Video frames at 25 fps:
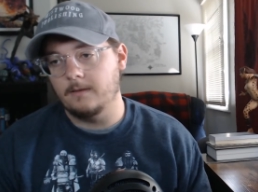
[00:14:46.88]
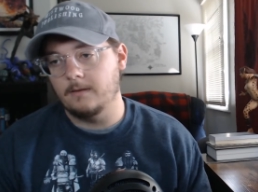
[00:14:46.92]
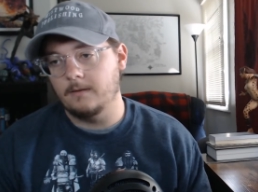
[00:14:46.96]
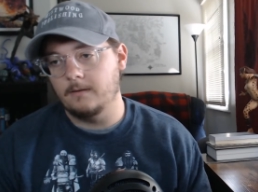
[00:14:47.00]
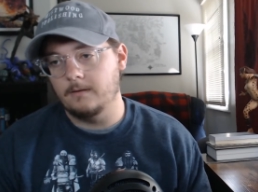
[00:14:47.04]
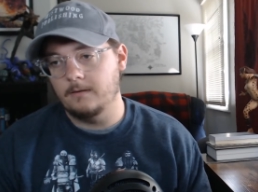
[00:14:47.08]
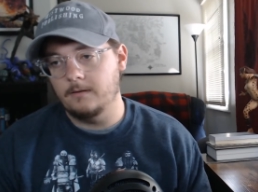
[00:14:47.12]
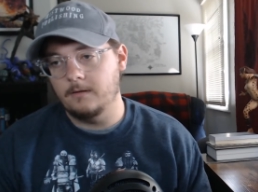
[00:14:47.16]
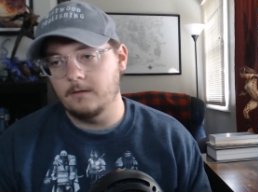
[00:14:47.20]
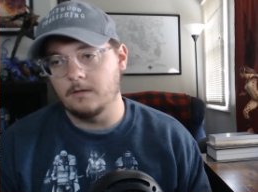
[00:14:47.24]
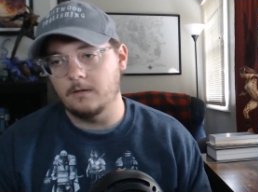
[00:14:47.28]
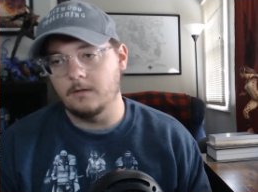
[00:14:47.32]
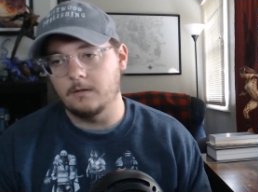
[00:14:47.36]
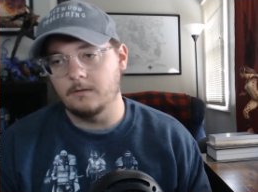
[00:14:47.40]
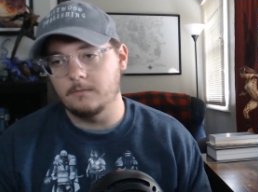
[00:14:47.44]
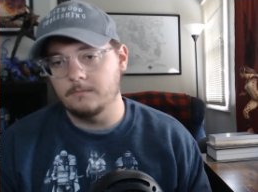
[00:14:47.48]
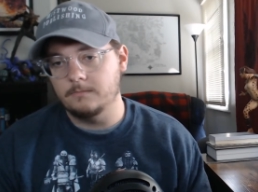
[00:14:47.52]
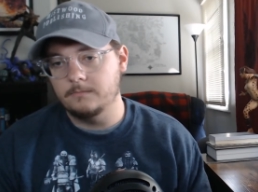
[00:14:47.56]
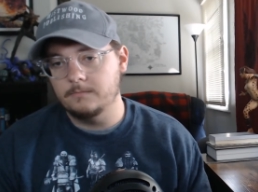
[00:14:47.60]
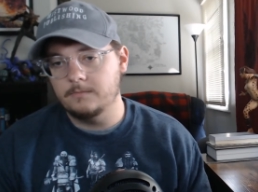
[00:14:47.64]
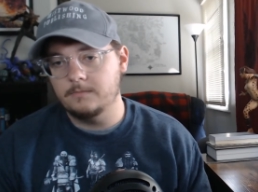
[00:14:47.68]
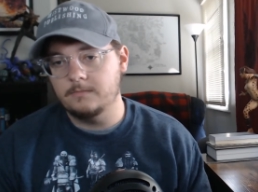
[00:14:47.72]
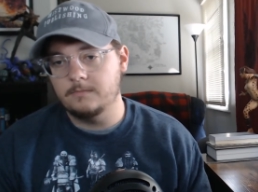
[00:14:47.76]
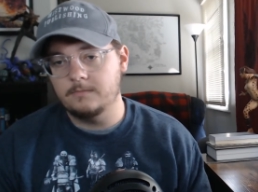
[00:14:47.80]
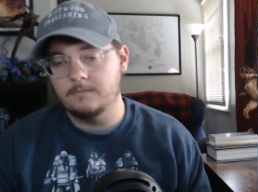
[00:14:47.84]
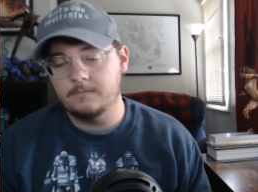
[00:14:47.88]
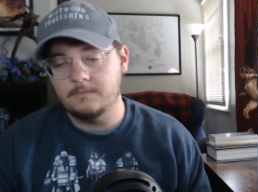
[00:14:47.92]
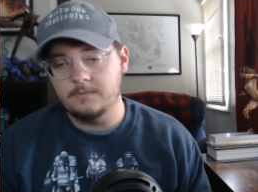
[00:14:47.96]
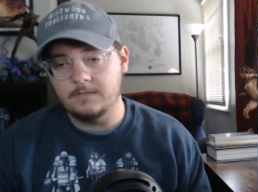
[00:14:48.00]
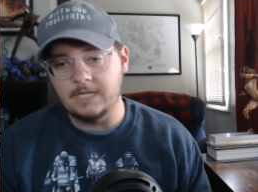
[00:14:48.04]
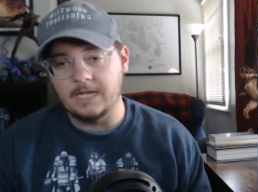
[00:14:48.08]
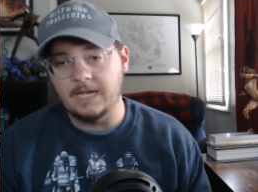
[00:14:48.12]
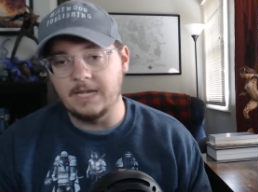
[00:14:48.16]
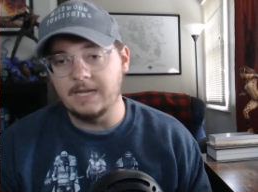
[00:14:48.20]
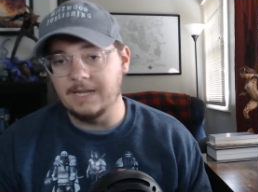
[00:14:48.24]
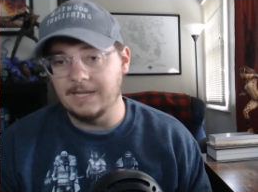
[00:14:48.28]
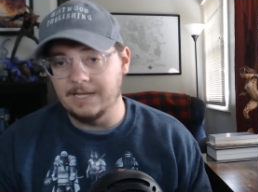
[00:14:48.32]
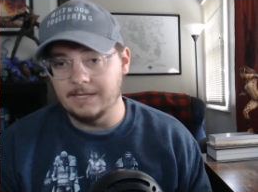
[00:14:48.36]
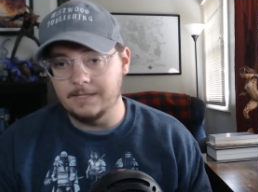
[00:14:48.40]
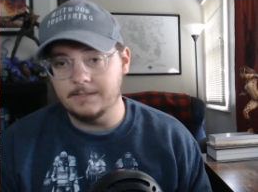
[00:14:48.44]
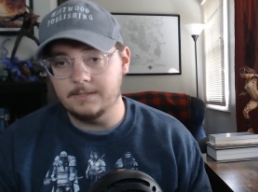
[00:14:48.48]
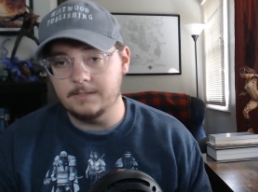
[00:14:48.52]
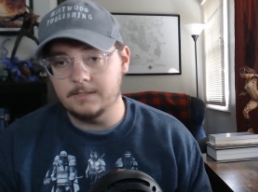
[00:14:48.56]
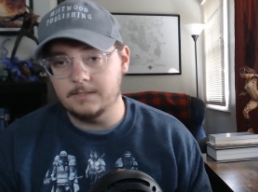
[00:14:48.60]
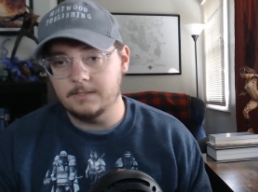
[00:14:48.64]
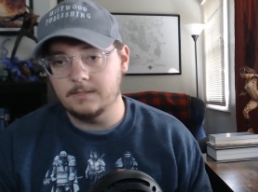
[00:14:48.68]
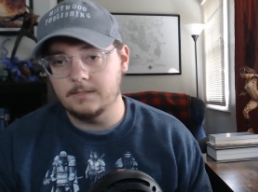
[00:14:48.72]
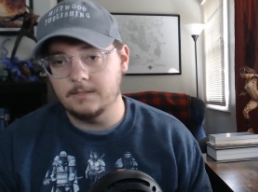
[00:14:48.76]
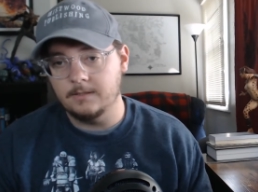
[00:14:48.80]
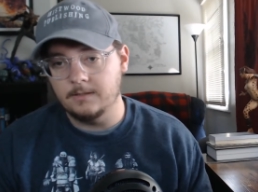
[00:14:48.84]
you know,
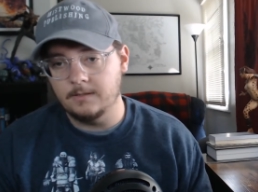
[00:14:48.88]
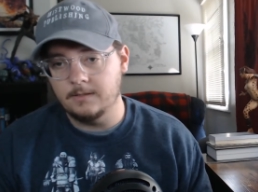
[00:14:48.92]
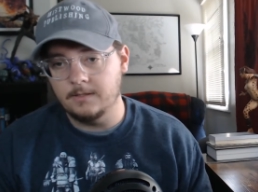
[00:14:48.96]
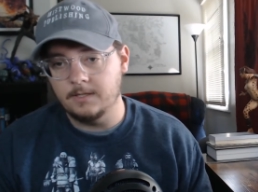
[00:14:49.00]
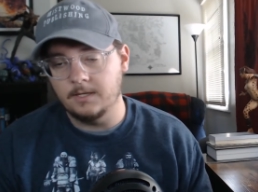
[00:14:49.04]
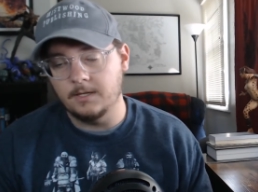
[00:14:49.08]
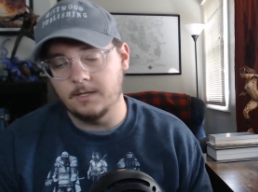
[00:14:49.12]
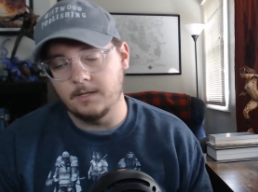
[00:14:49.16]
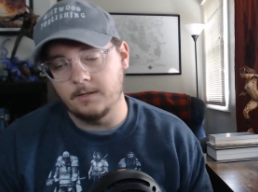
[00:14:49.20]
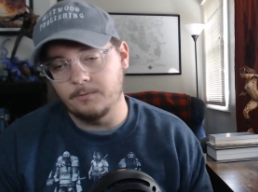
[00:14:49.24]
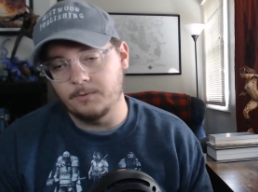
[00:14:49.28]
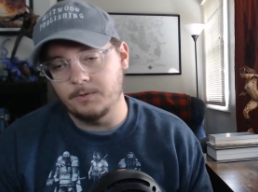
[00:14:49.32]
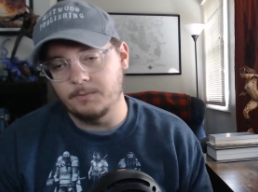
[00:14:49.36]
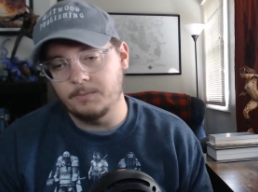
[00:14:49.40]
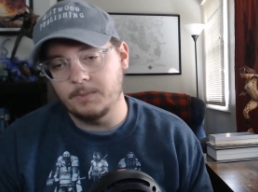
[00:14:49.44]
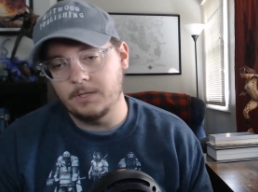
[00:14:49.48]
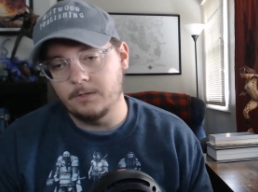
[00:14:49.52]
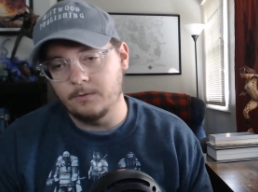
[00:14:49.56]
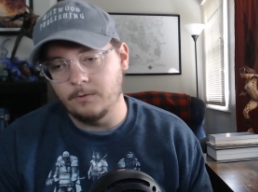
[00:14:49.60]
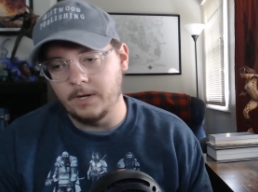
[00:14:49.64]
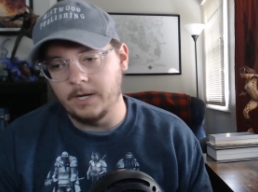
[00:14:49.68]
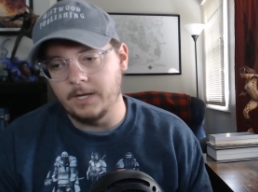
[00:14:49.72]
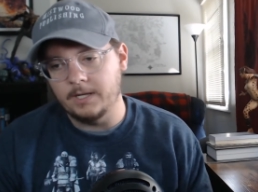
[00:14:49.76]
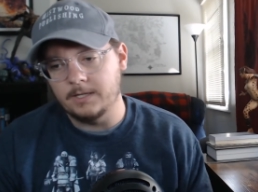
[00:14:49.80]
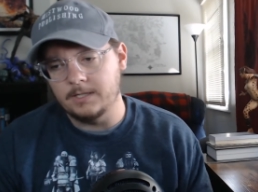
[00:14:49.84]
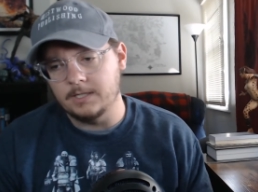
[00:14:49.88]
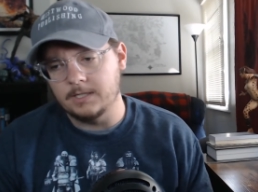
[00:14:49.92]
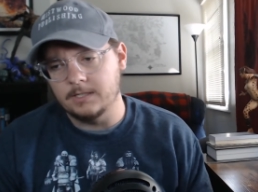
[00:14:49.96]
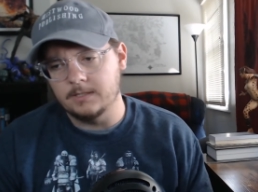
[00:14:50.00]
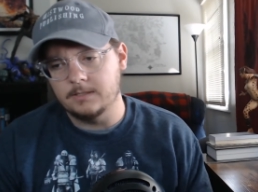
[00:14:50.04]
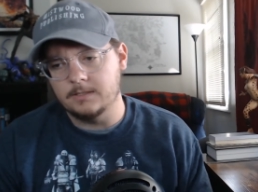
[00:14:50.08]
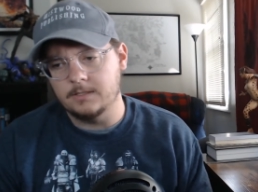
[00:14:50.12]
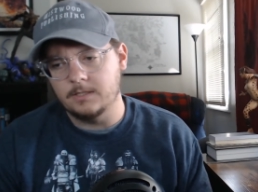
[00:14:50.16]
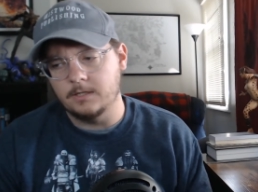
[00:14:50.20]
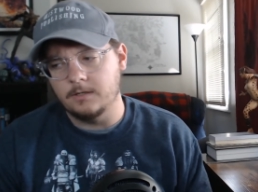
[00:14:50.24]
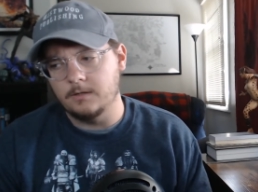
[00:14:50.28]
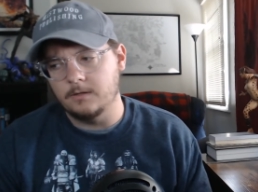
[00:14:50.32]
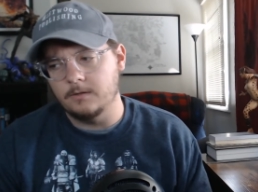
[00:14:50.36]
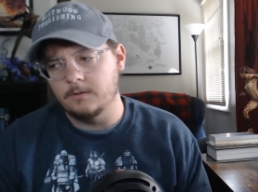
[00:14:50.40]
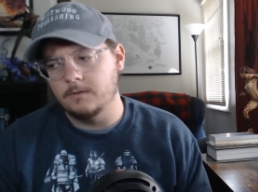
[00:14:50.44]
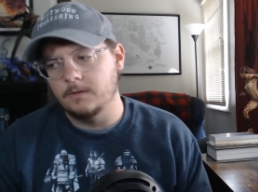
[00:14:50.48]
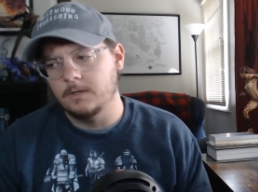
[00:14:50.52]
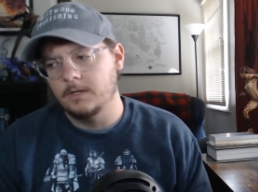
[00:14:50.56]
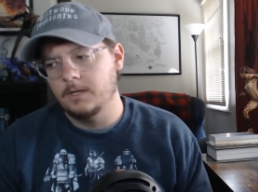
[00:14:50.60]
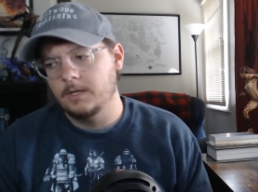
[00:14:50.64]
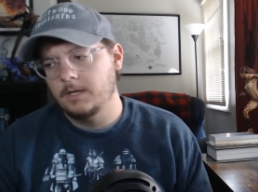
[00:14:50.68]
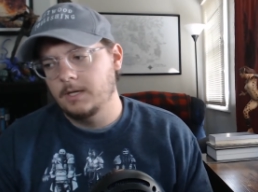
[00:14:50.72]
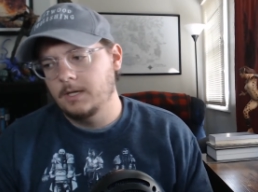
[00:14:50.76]
tenets, then it would be granted. So,